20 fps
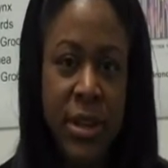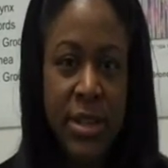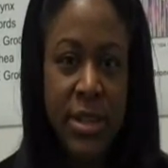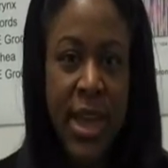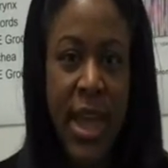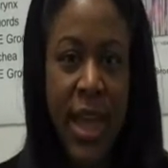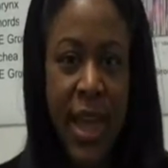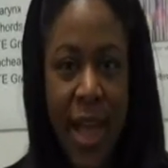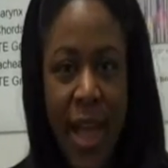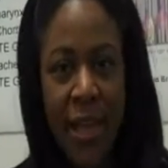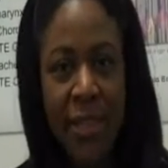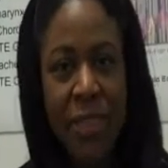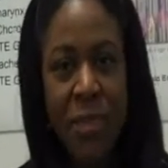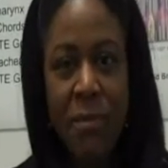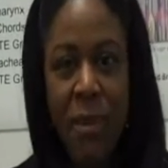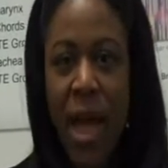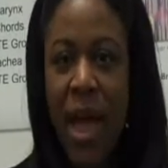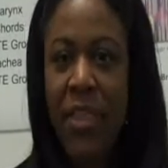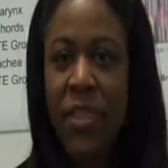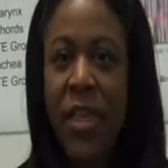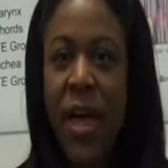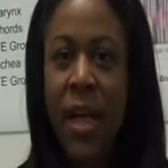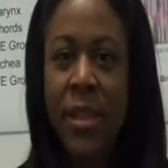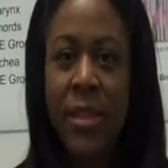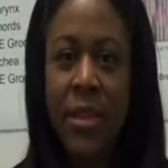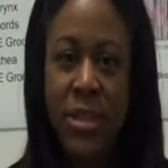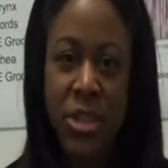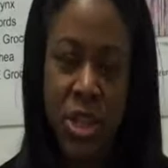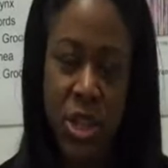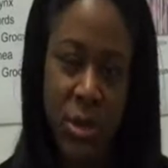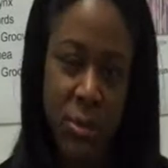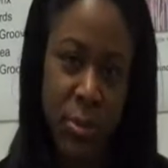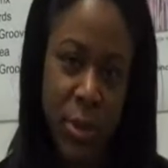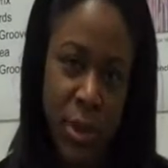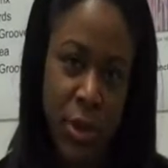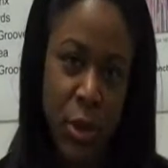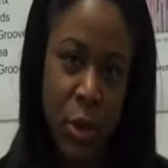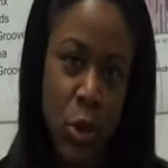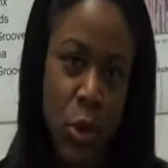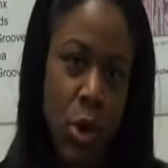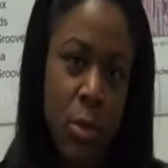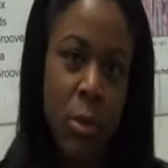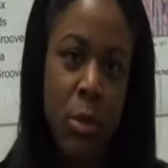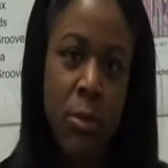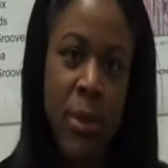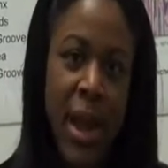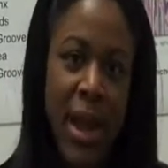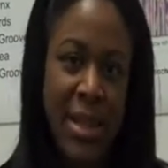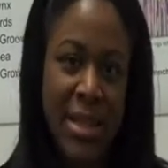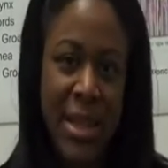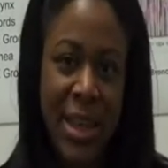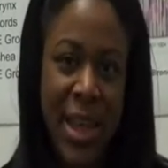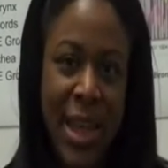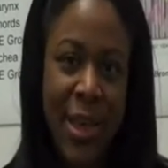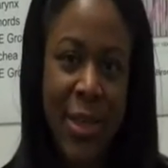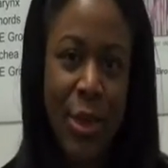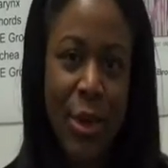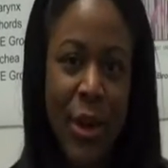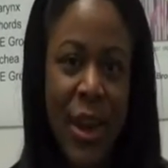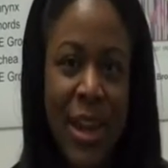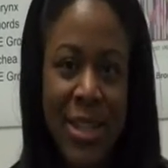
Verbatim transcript: take out the pathology and put the normal back together,